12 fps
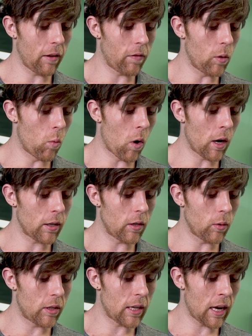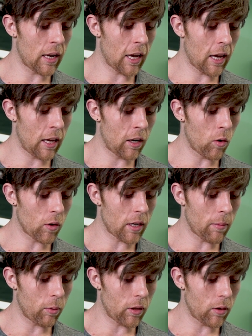If you want to send in your
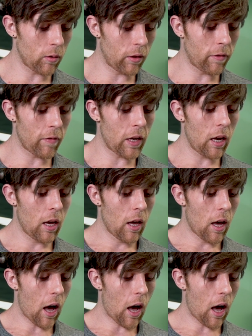template to LaVivid,